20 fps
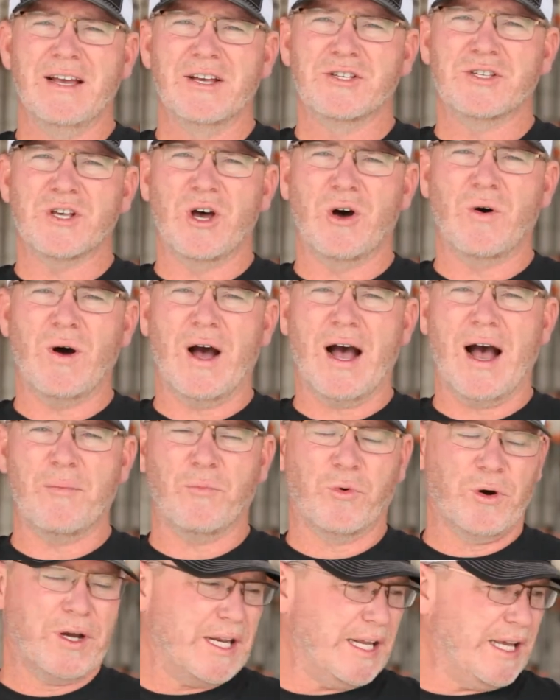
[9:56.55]
So
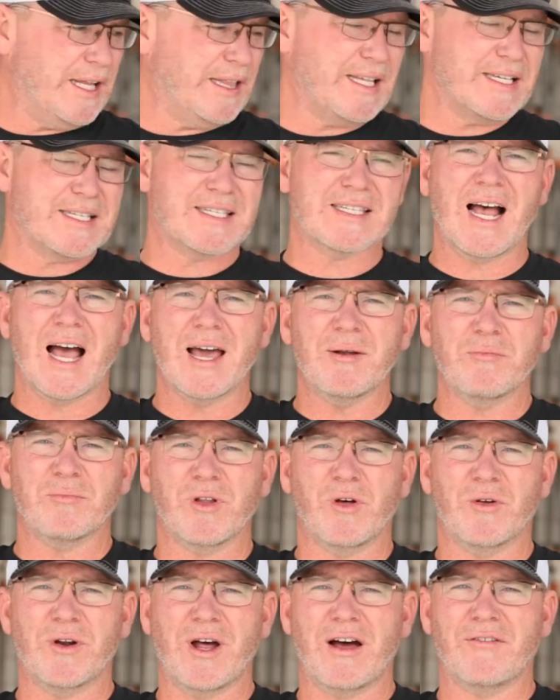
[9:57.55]
we're gonna get this sign
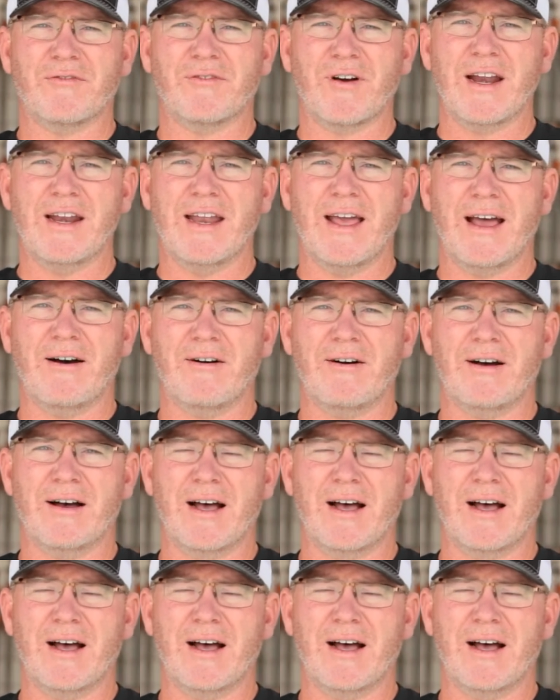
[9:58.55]
blown off right now.